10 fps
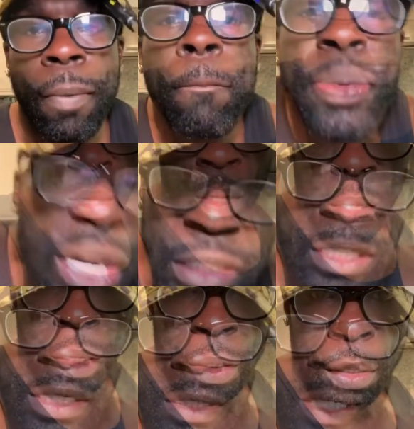
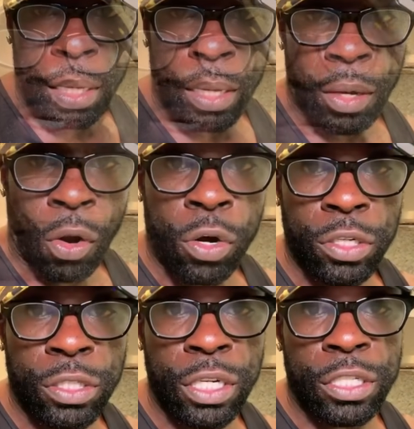Pussies, nigga. Yeah, order
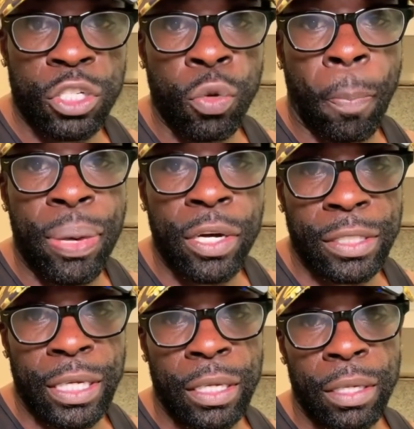six, you
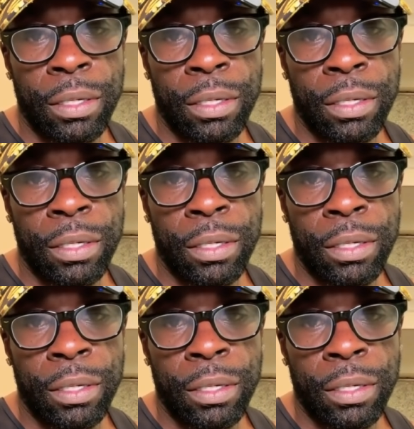pussy.